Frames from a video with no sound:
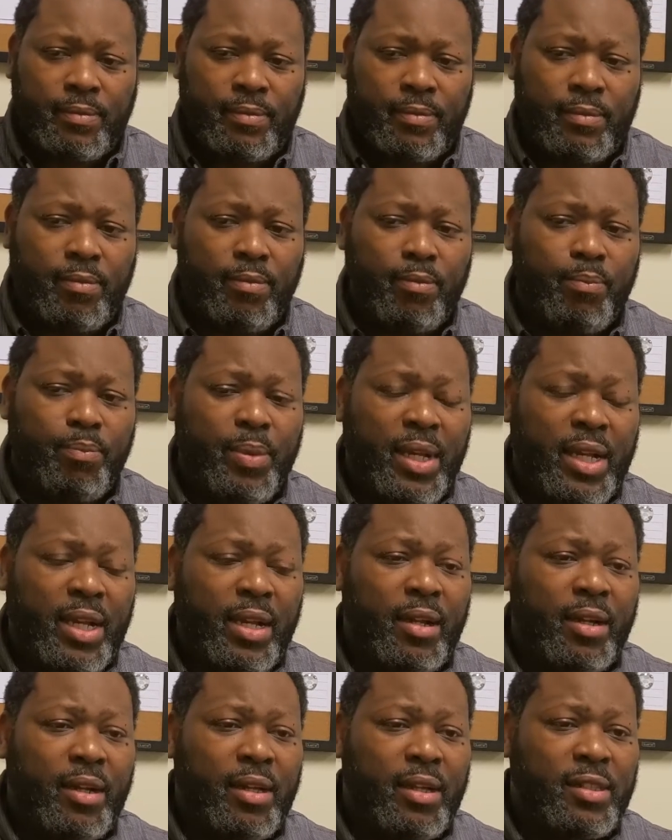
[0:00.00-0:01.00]

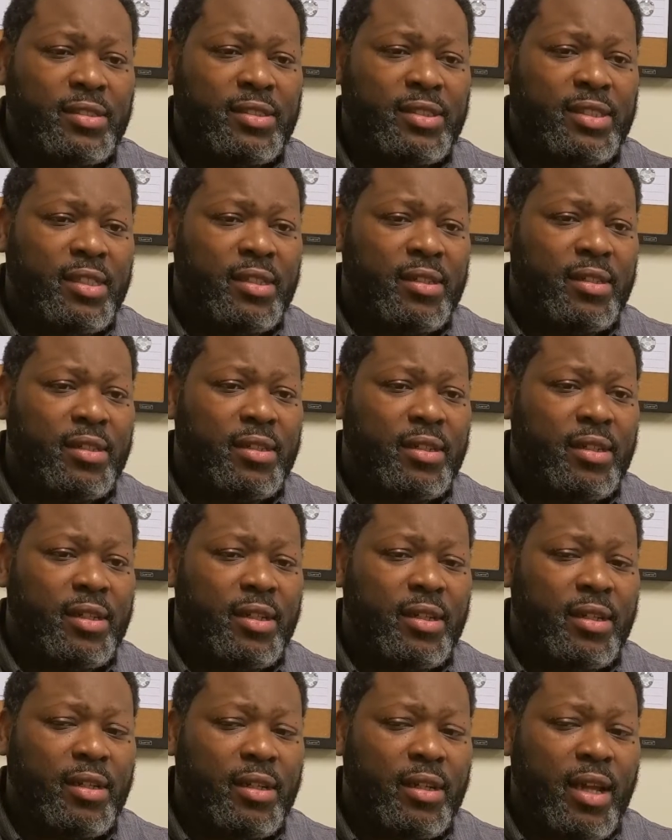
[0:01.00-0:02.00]
Because
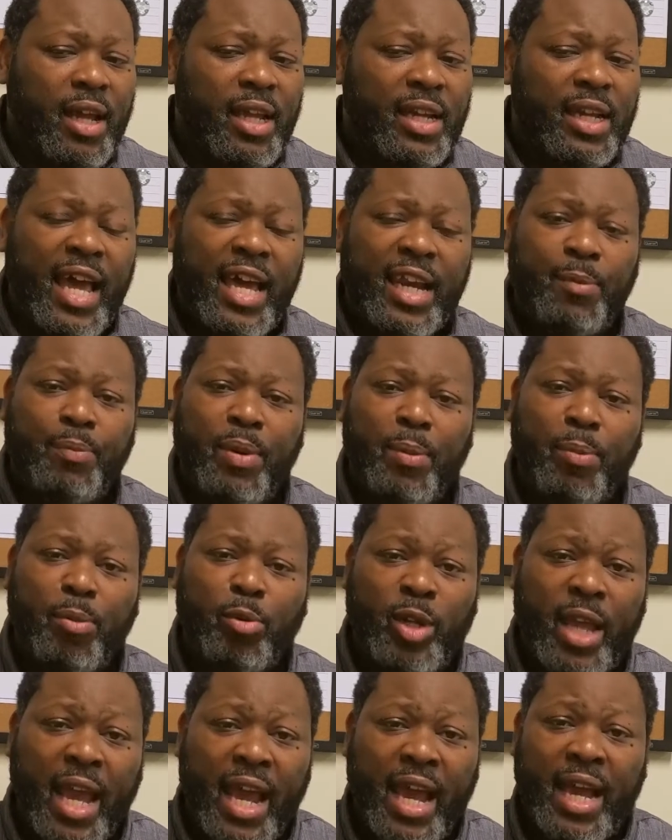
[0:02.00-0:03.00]
a lot of people
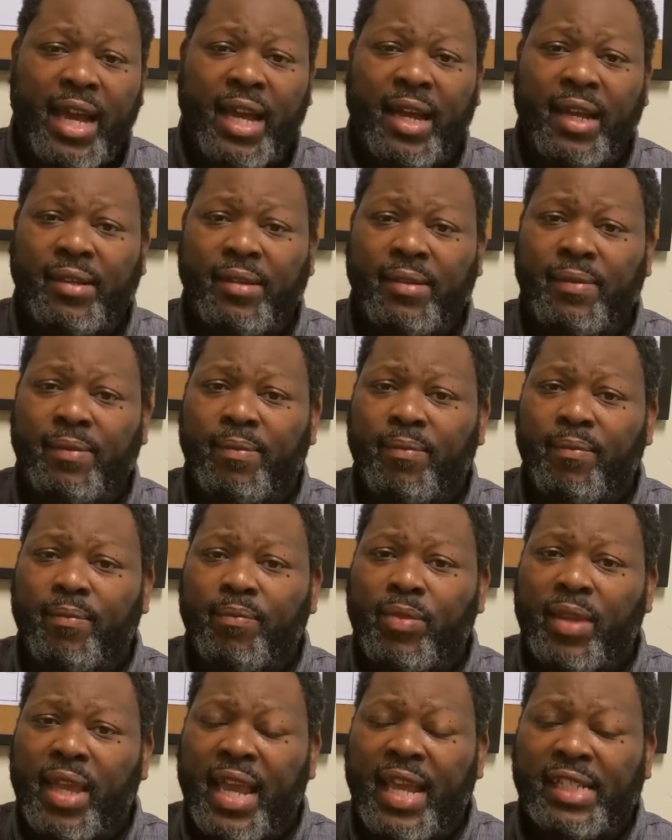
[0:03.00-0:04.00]
died
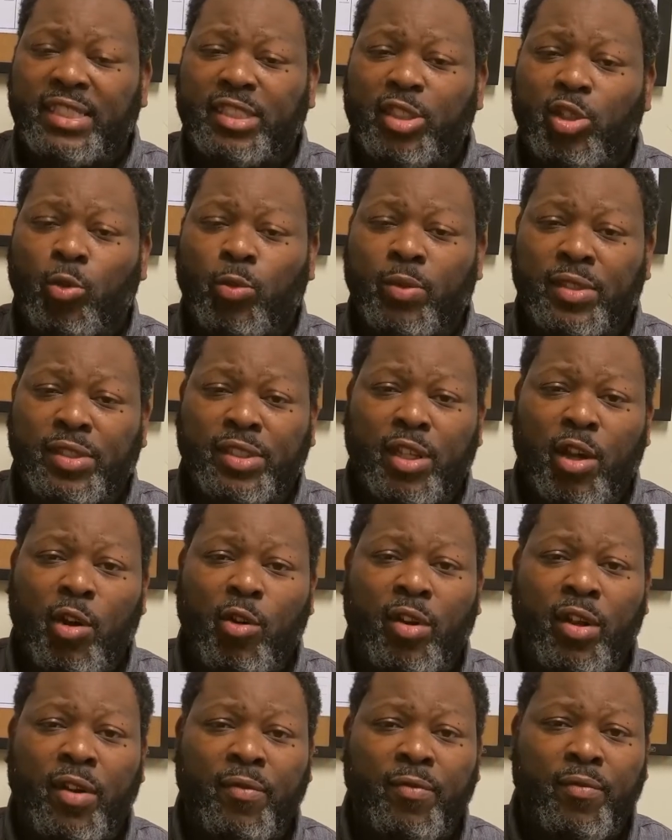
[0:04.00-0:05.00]
as a
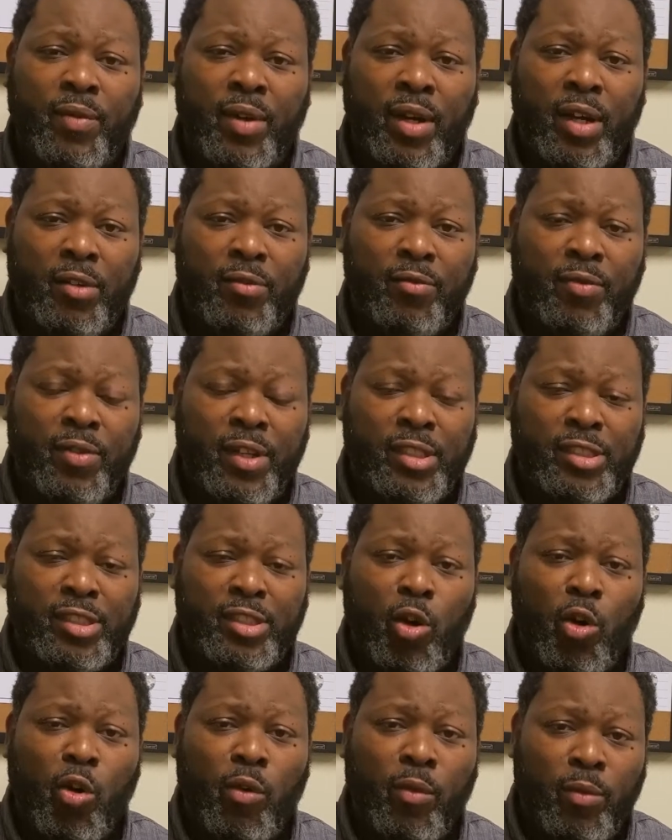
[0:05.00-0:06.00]
result of his,
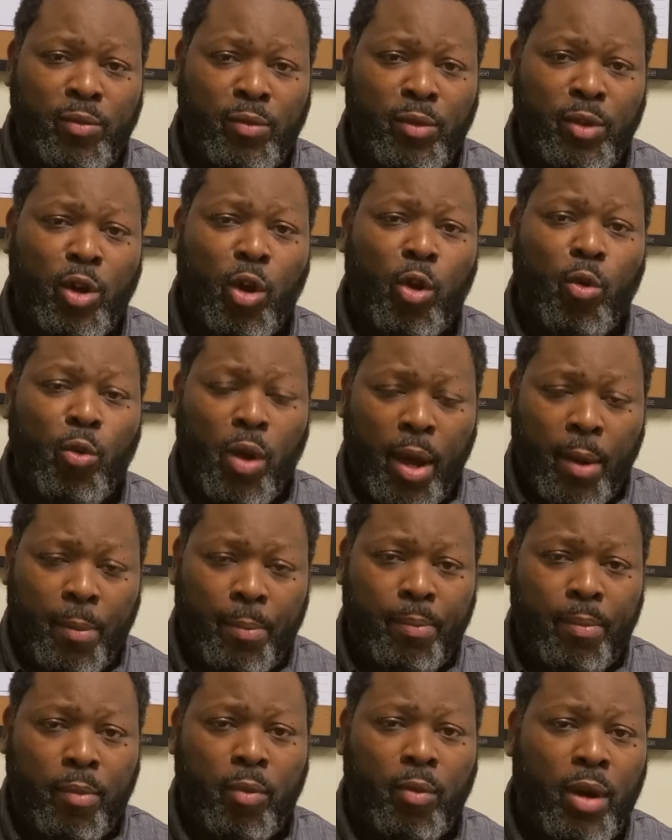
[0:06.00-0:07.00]

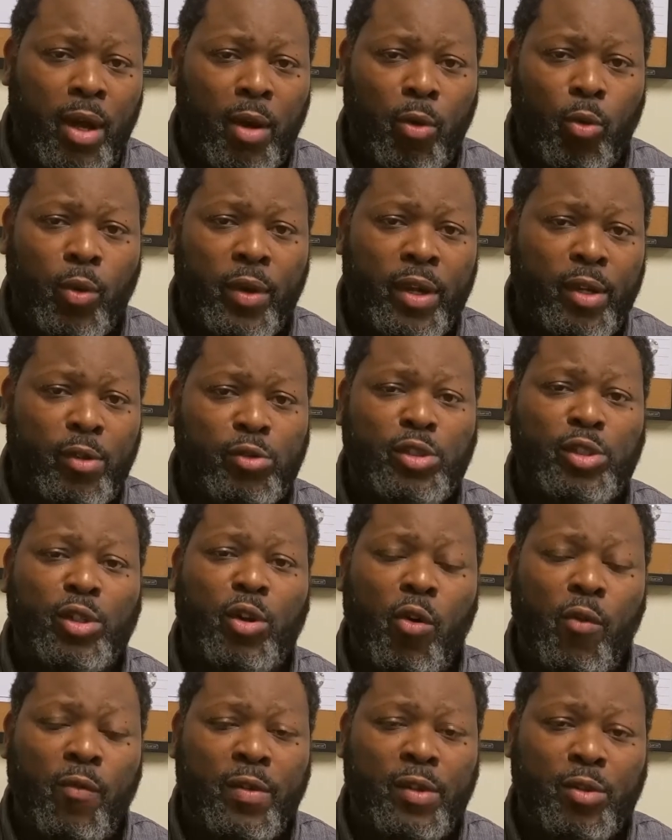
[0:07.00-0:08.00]
a will to
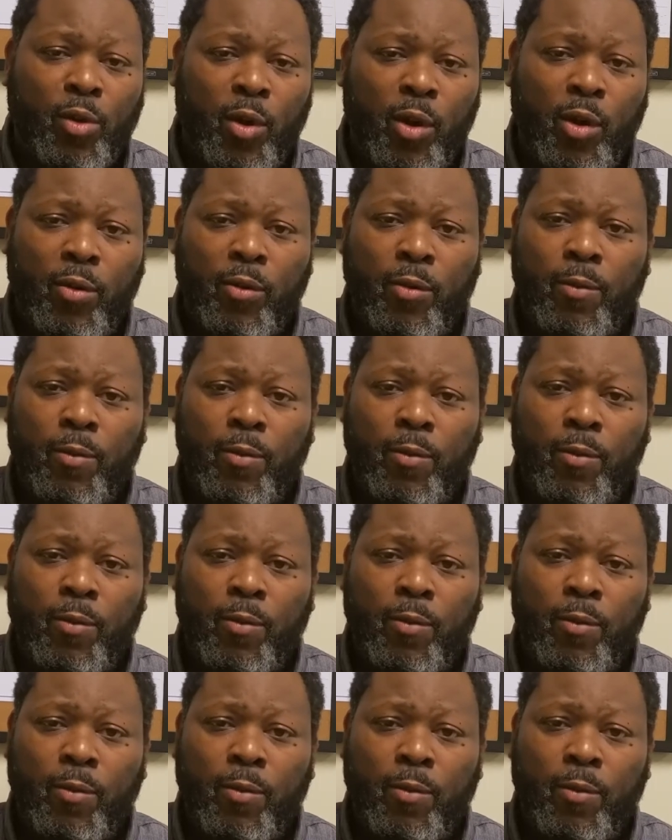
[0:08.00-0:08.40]
overthrow.